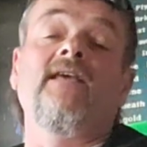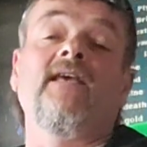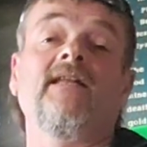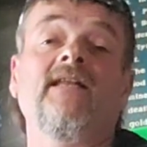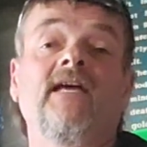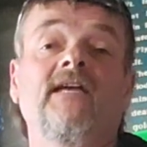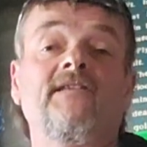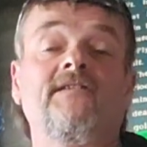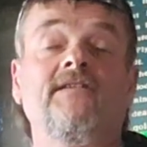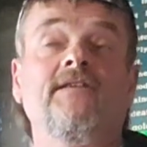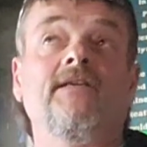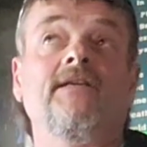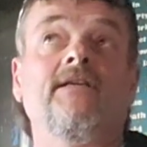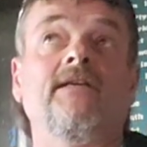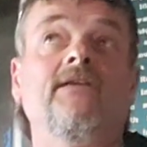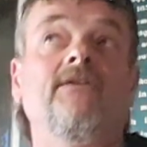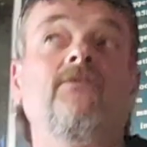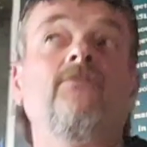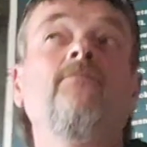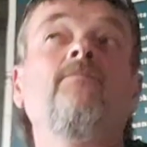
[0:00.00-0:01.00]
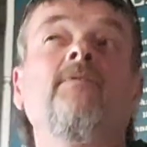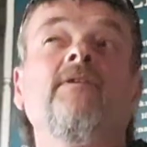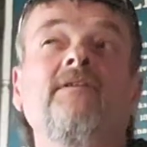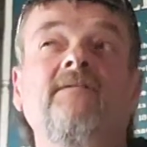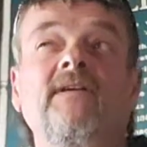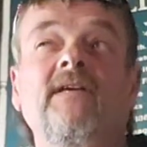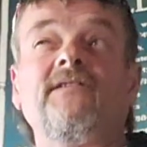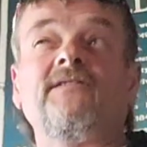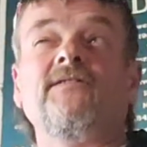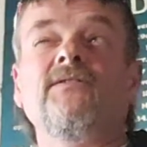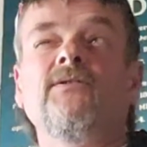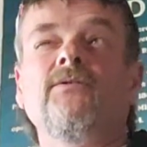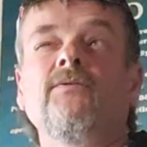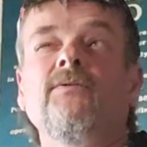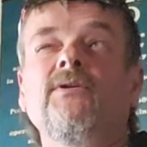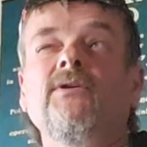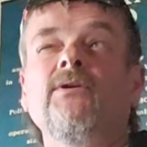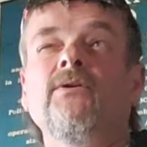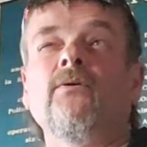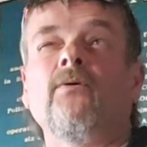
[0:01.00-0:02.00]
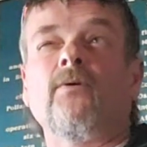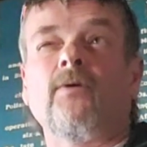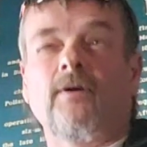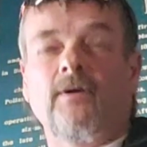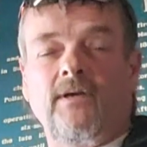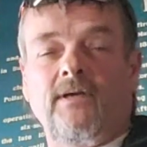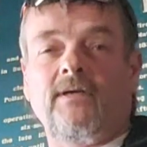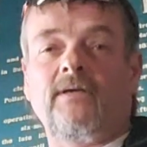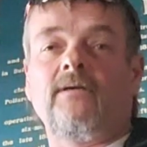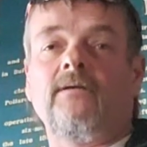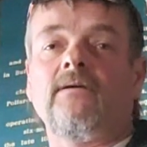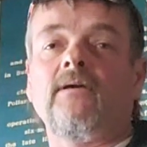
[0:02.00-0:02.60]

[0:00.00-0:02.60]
And that's in, I do believe that's New York.